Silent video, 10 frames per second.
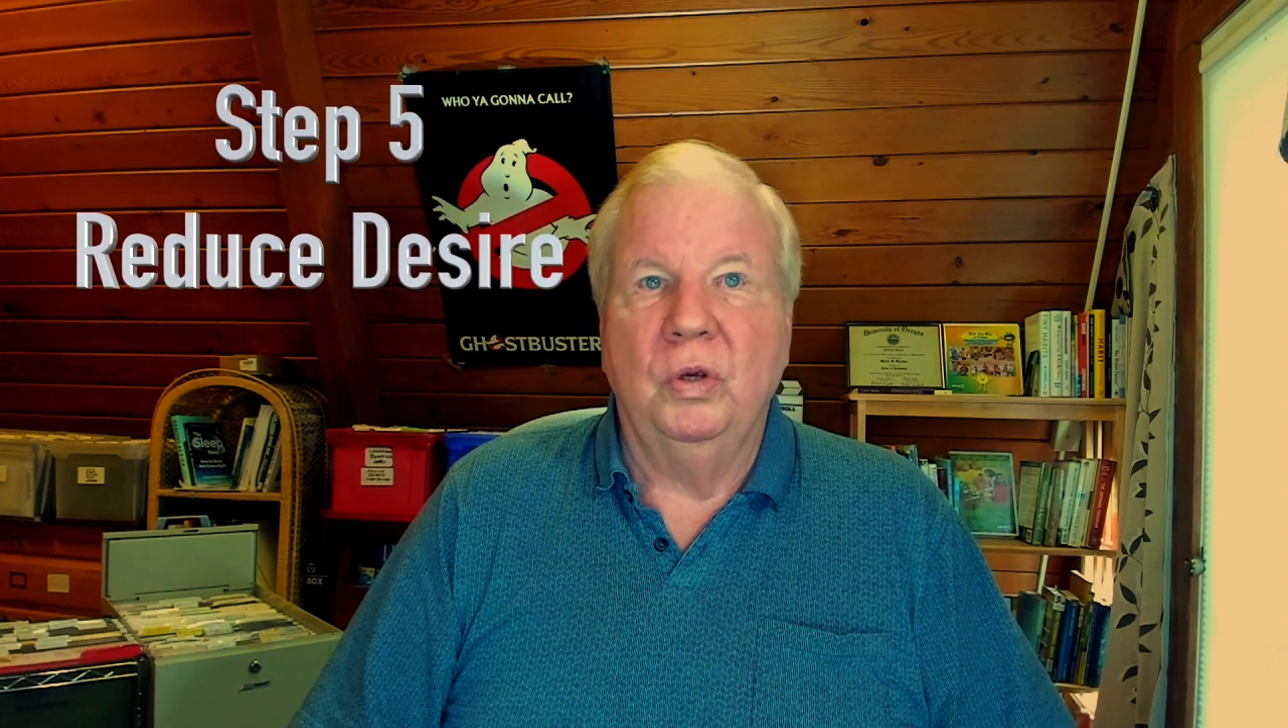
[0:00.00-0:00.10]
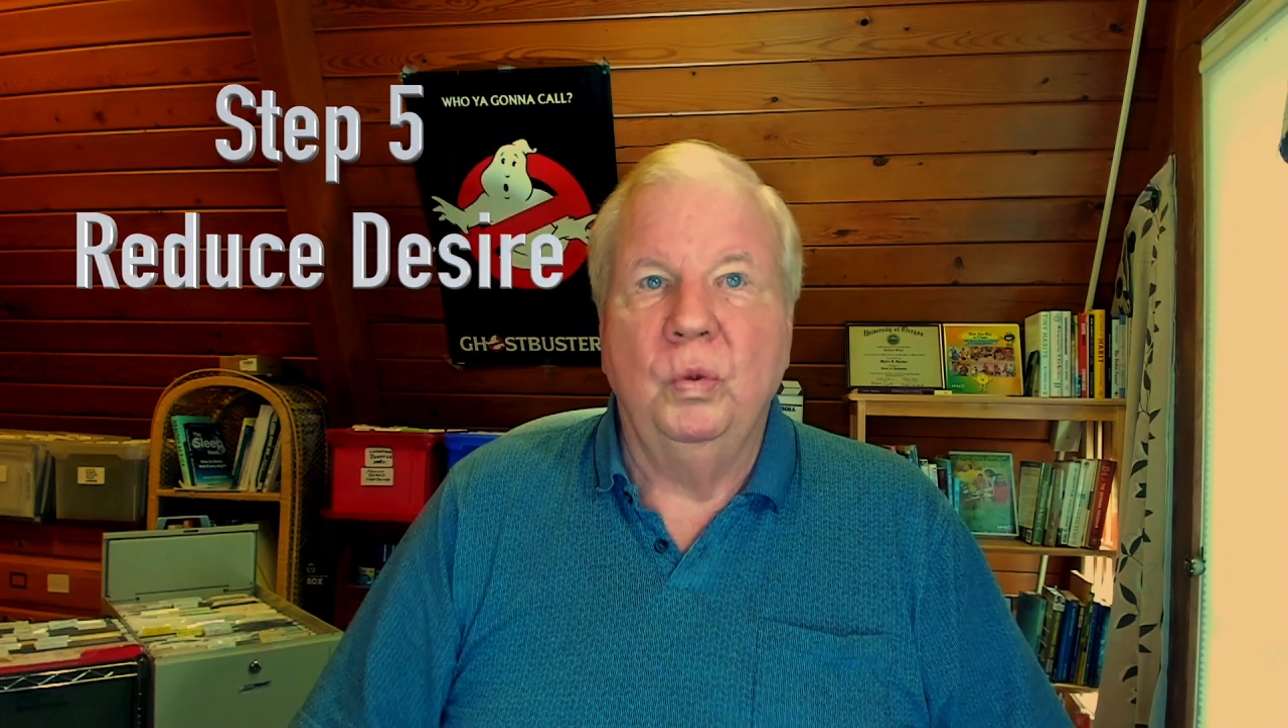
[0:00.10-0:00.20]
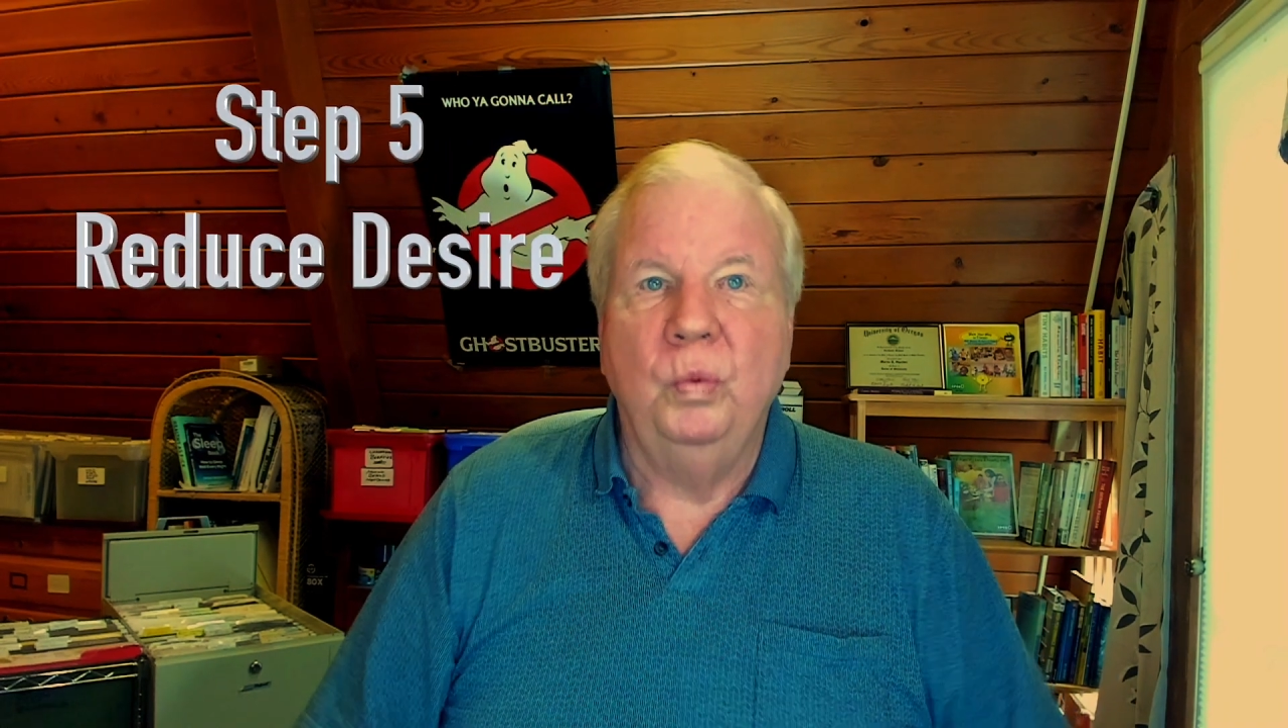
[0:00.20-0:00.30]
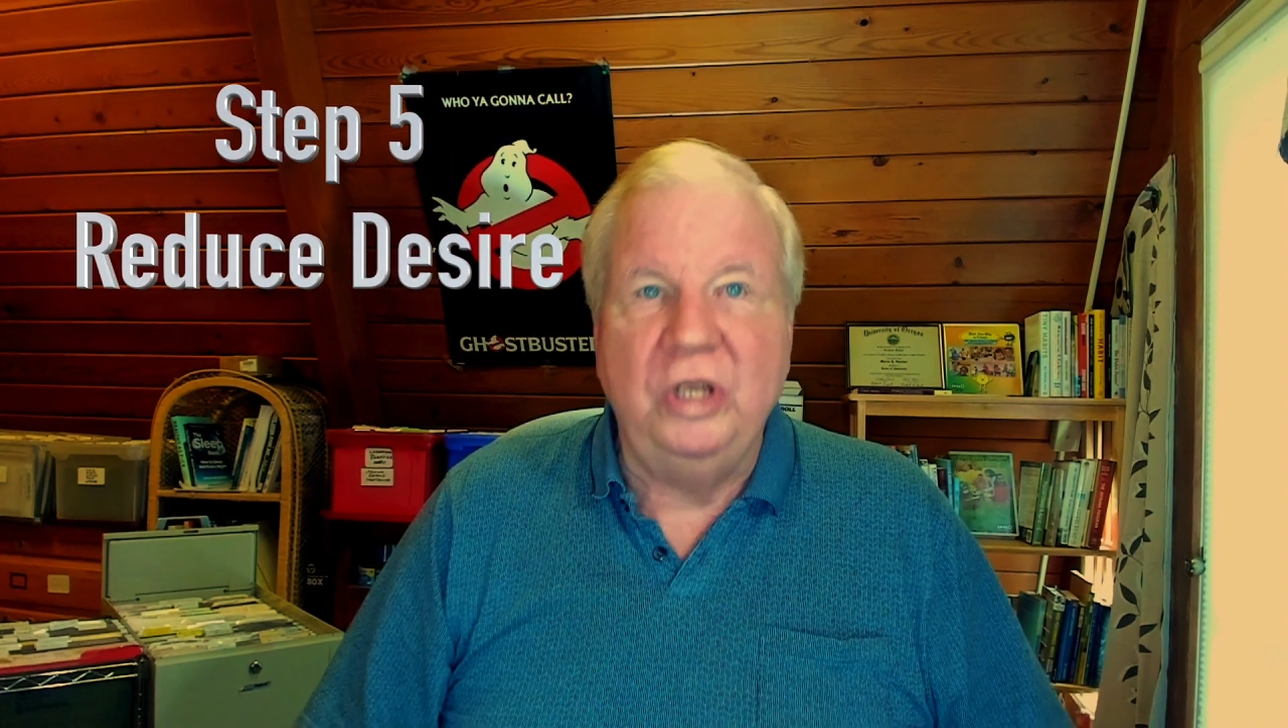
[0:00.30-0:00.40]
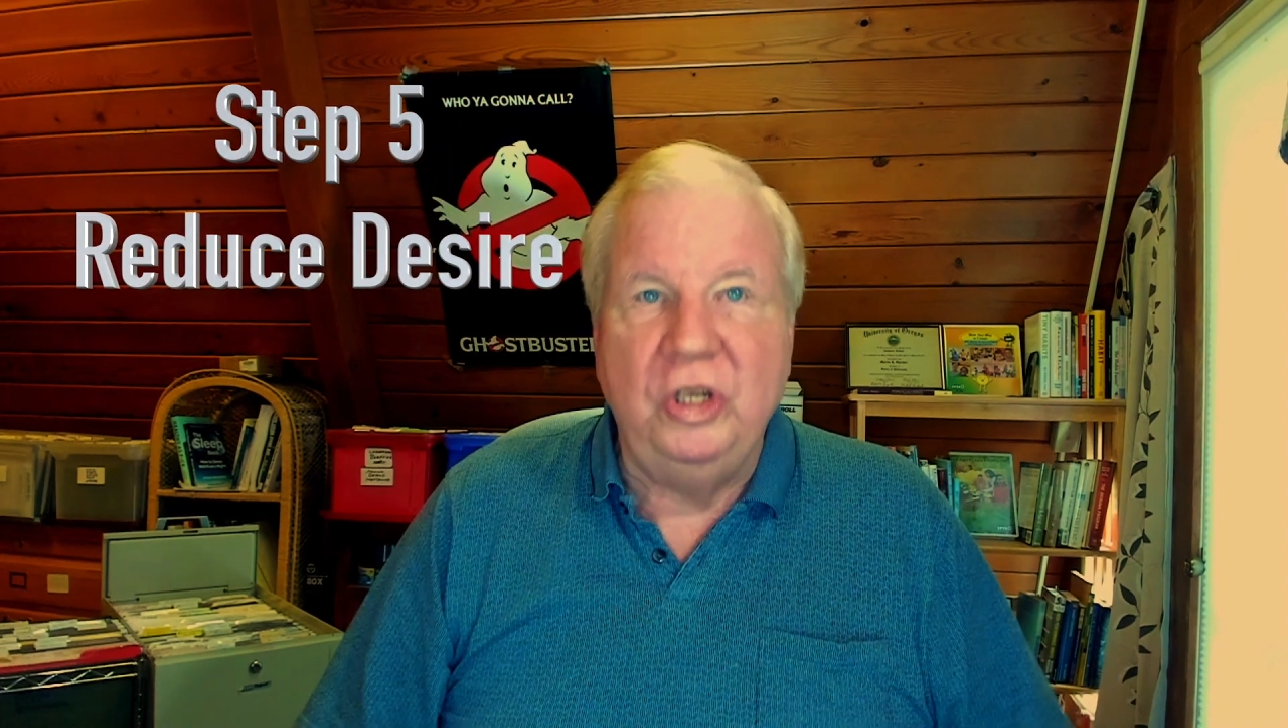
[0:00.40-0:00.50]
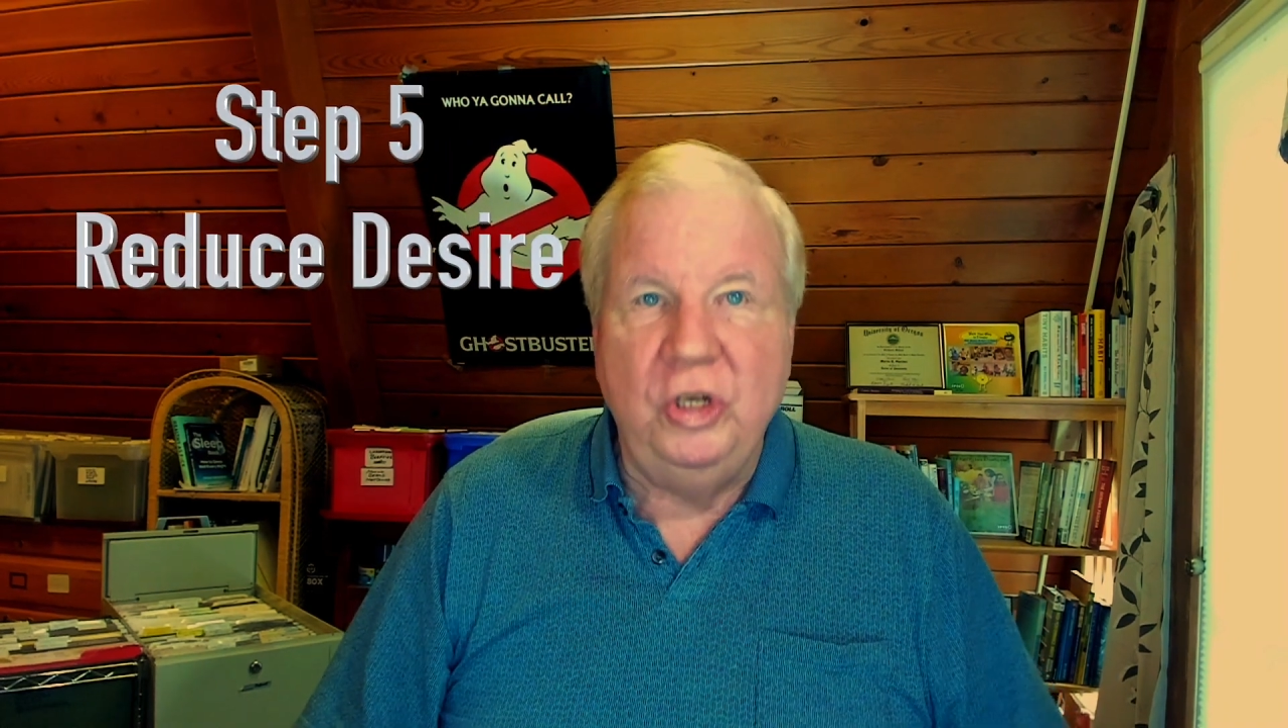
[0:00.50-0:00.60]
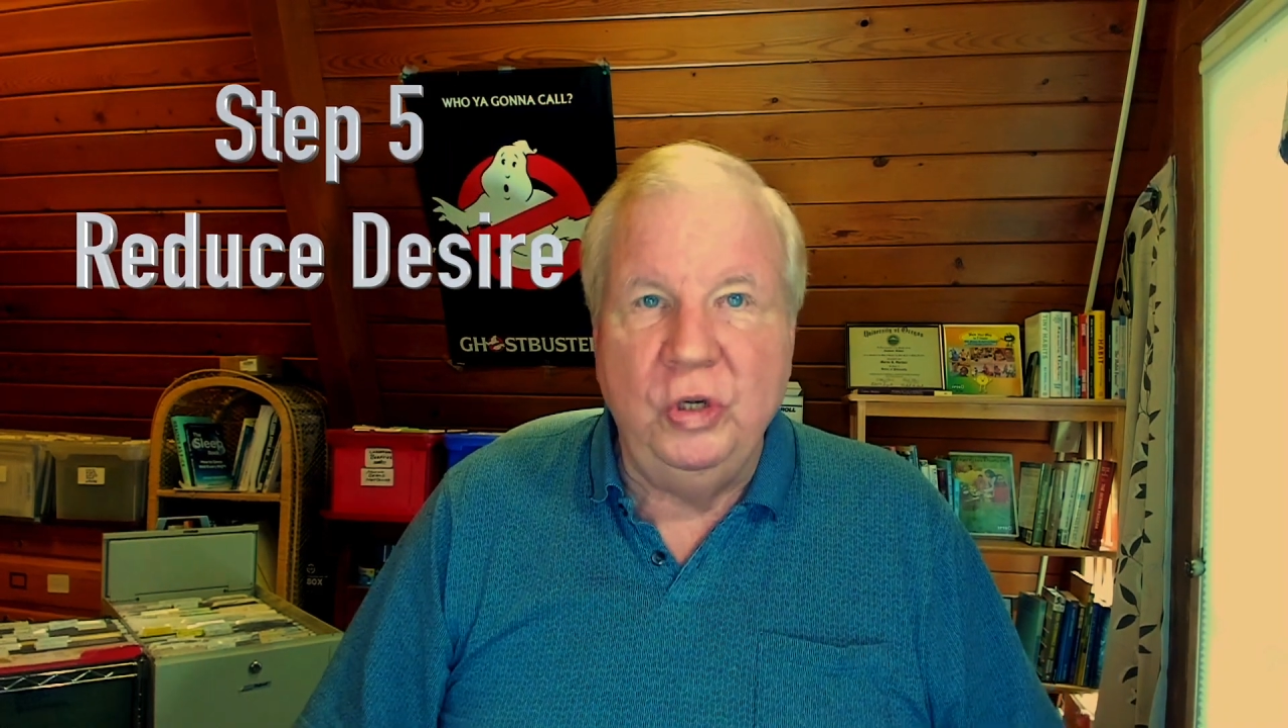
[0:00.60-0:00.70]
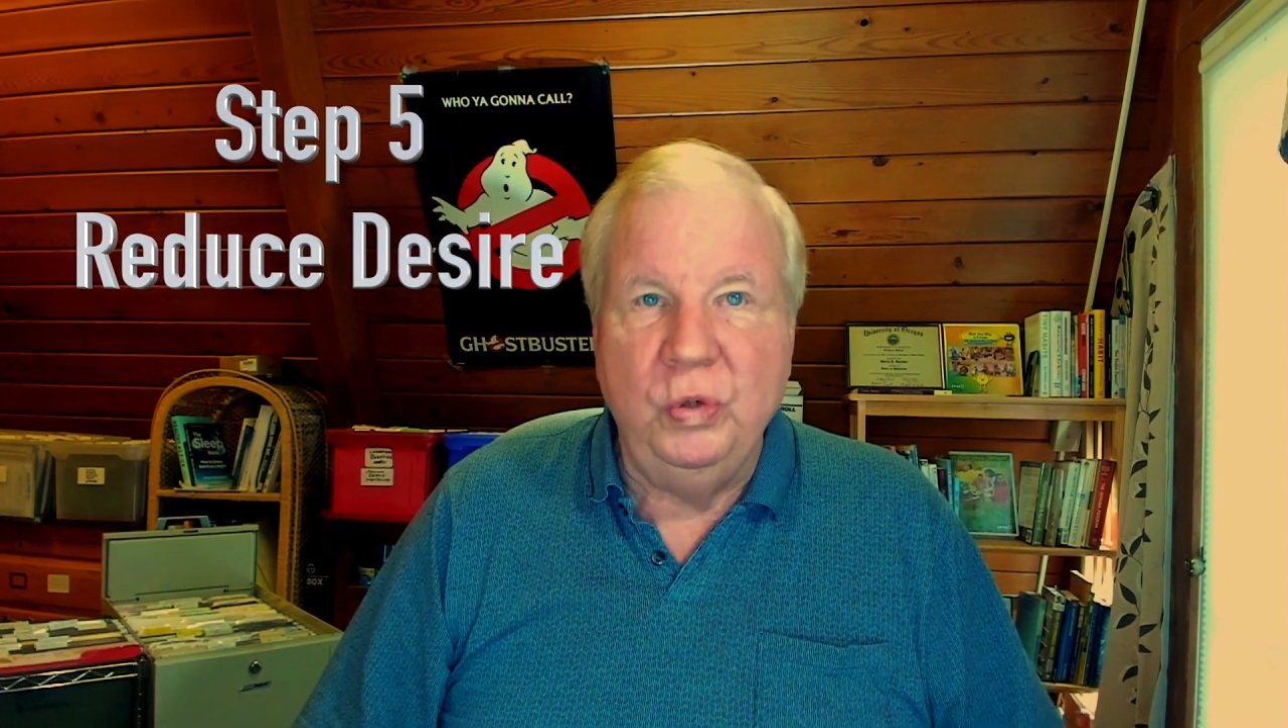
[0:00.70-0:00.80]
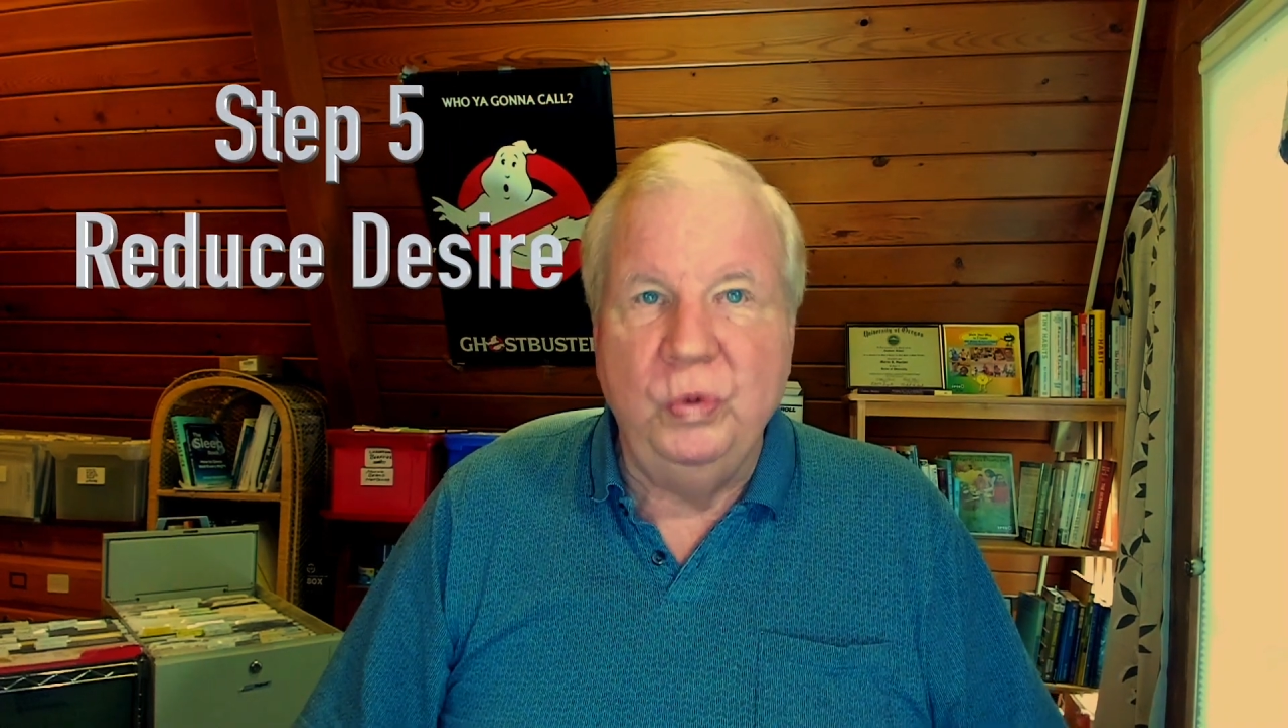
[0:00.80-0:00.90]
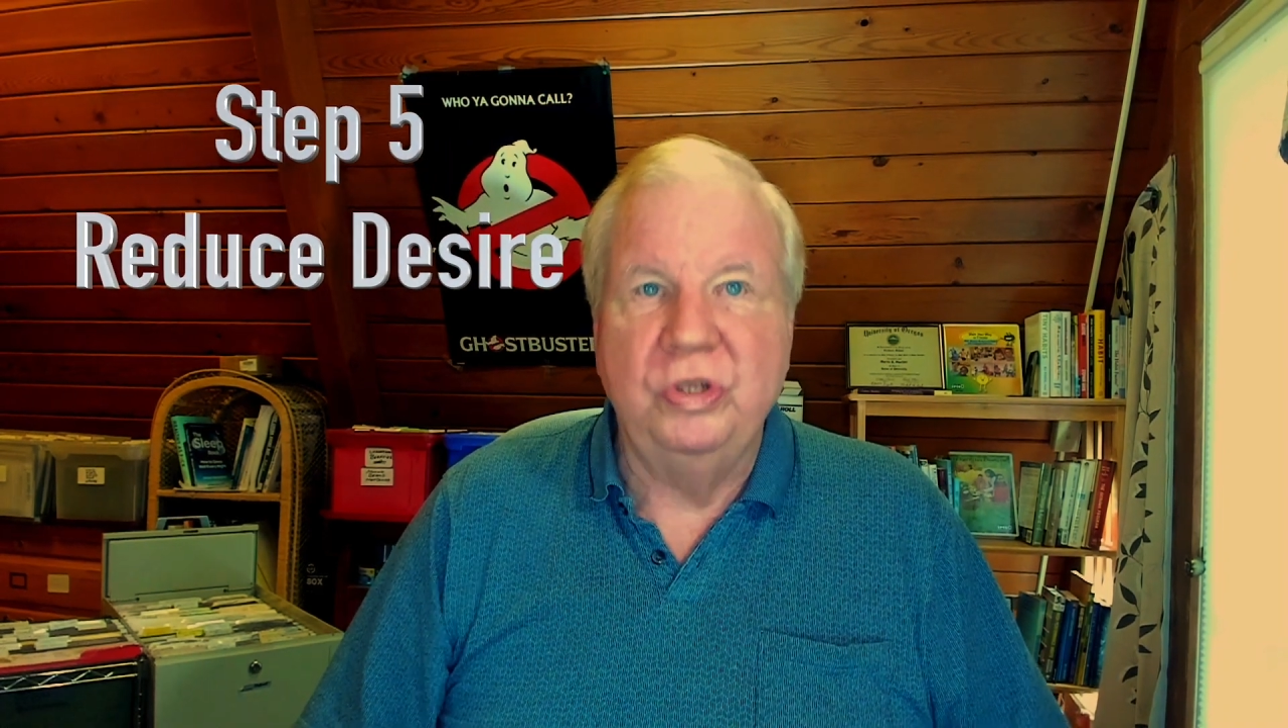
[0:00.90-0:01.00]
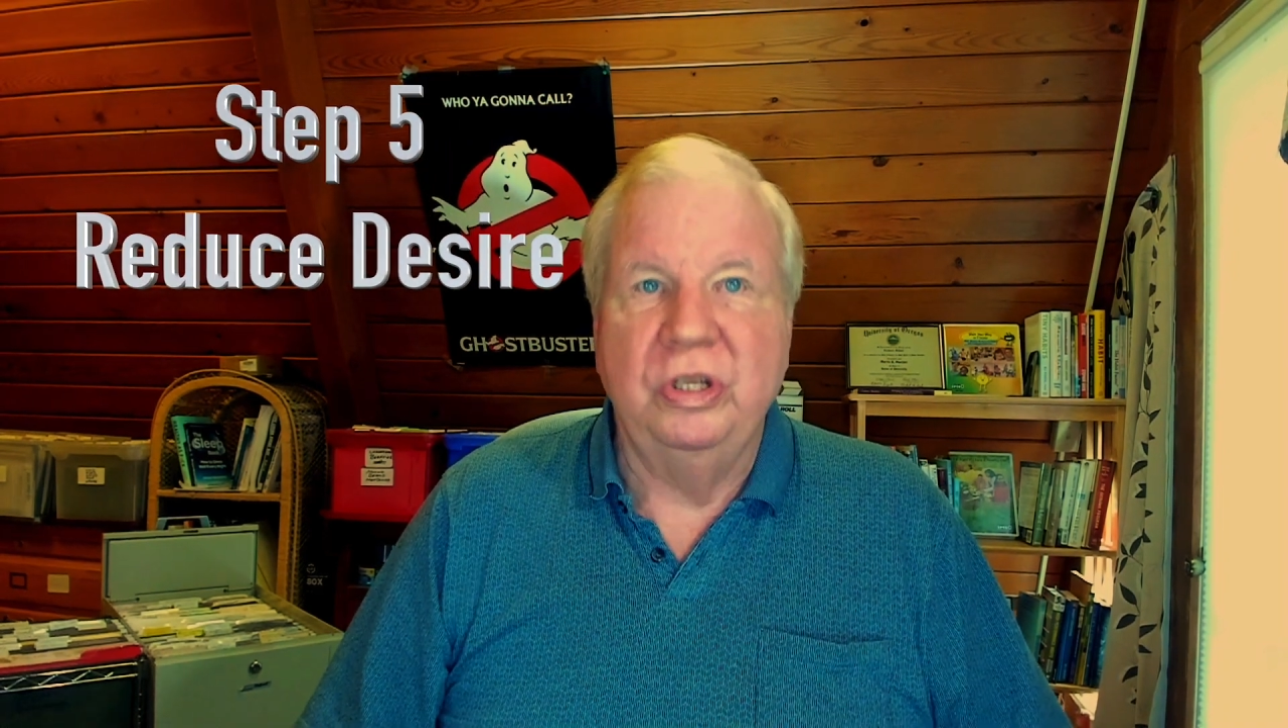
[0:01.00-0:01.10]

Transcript: Reduce